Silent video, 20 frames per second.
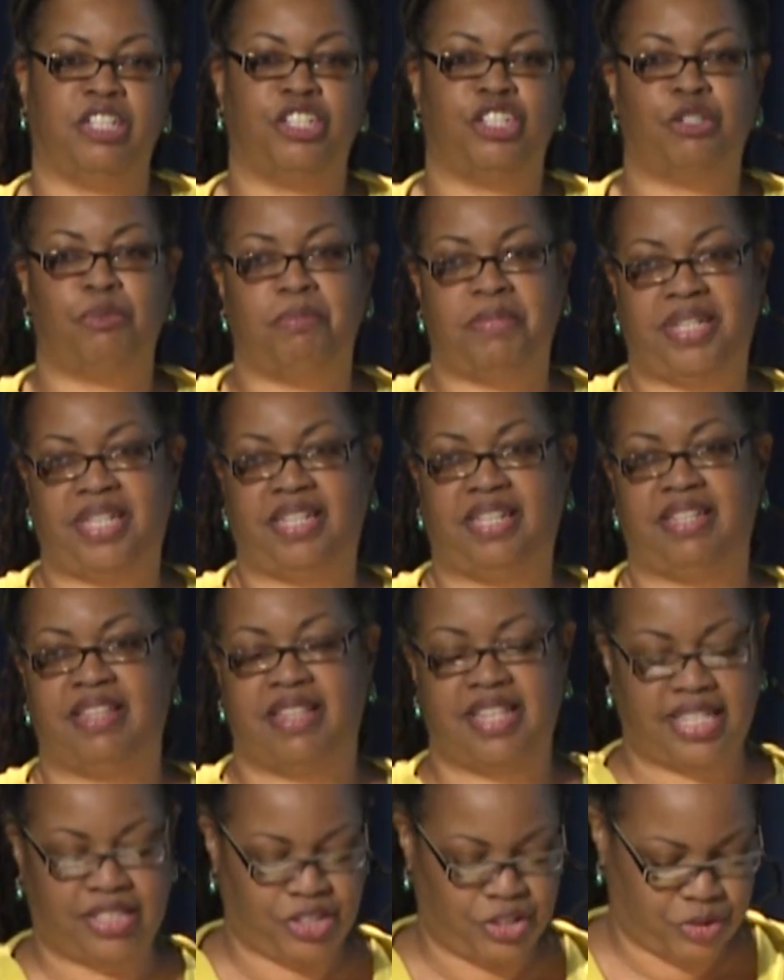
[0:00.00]
To me,
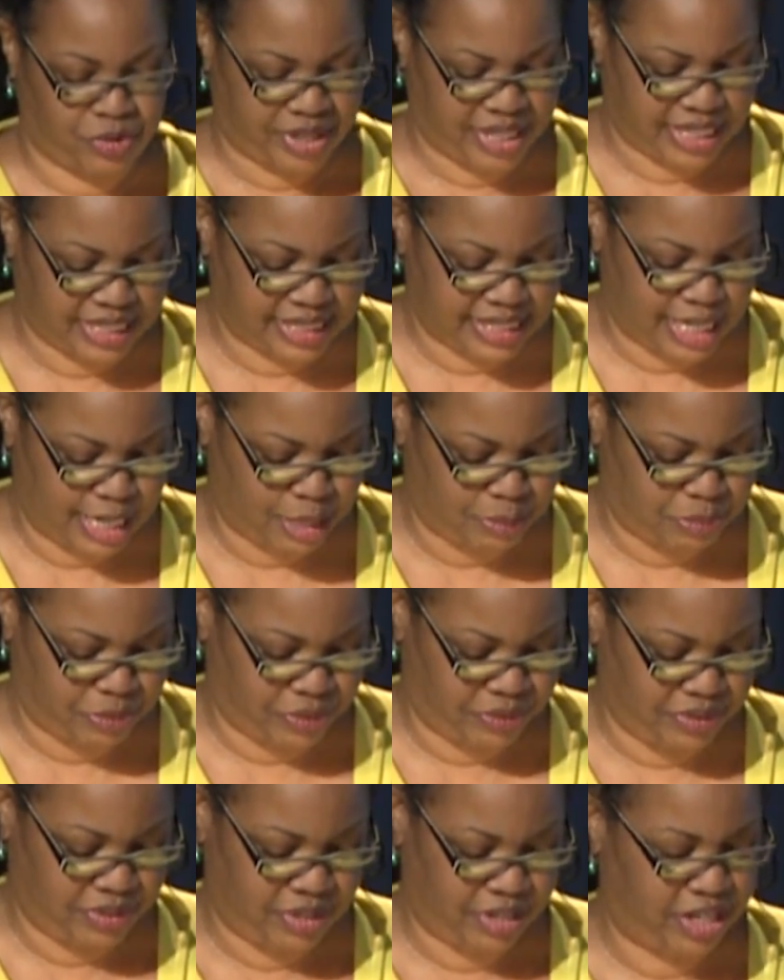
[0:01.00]
that's a great
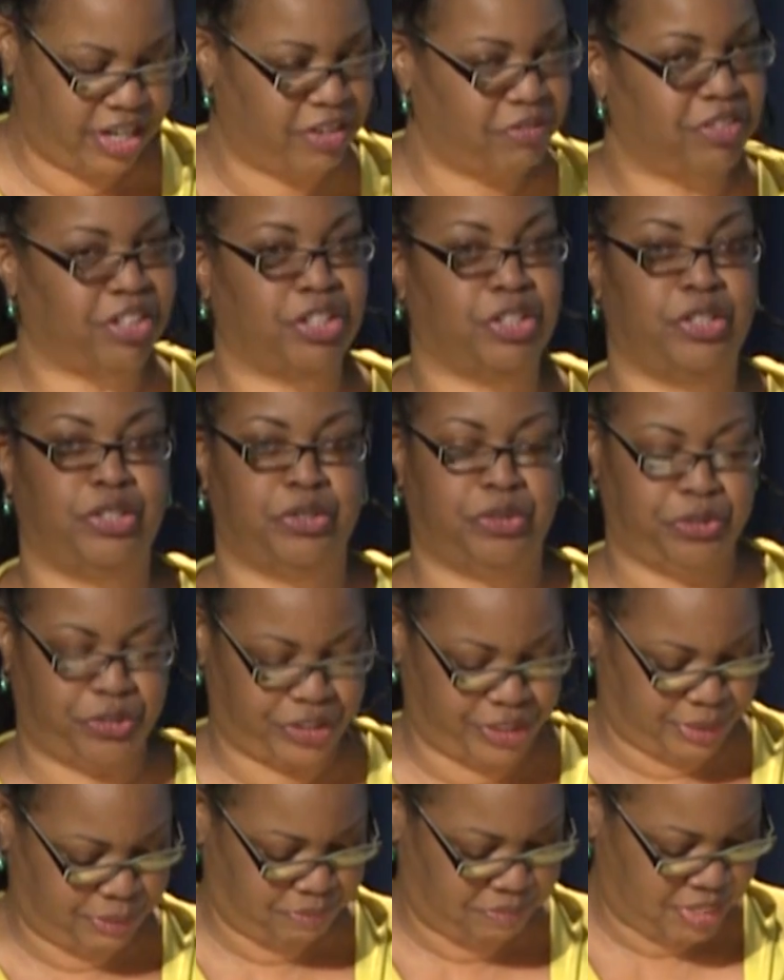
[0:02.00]
example of
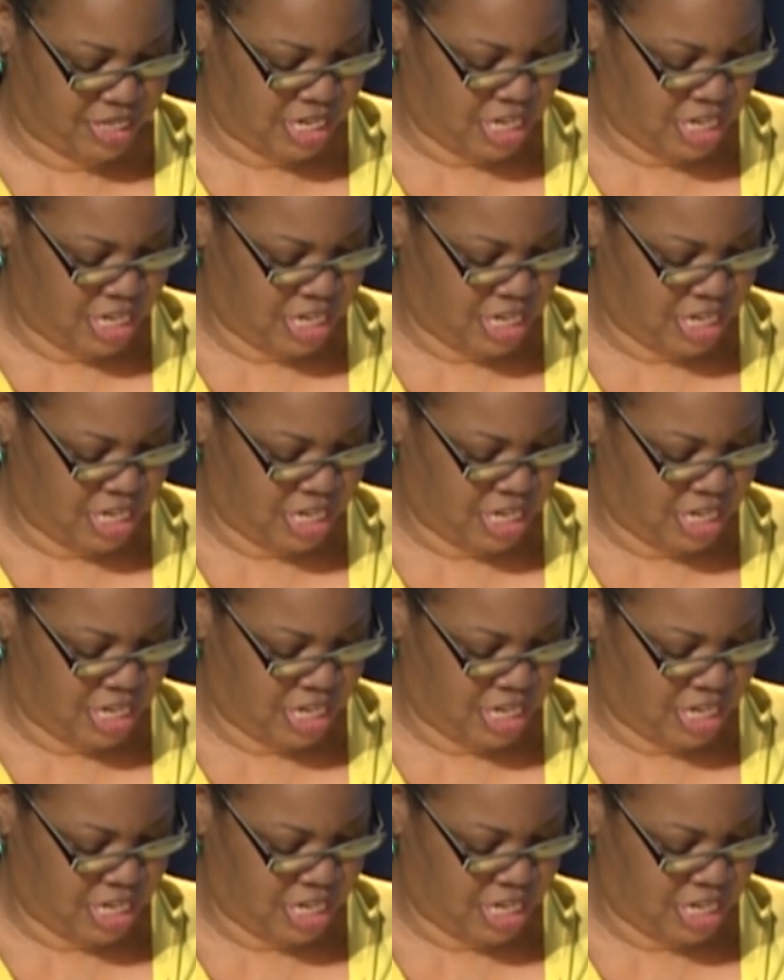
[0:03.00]
inclusion.